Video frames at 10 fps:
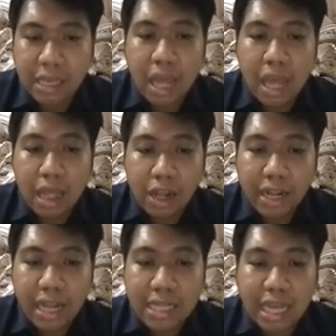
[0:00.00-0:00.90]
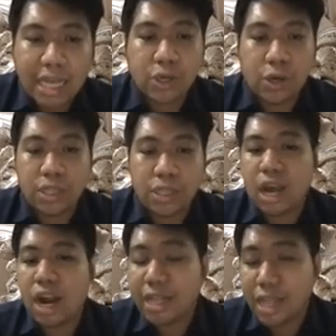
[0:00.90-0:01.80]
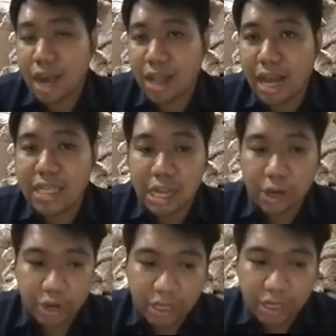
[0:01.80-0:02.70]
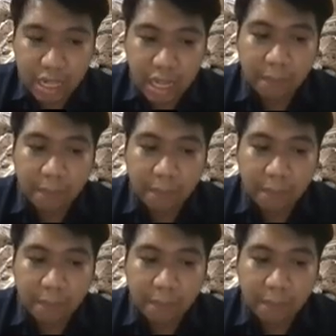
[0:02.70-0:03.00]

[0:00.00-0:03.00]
Learning sessions are done asynchronously.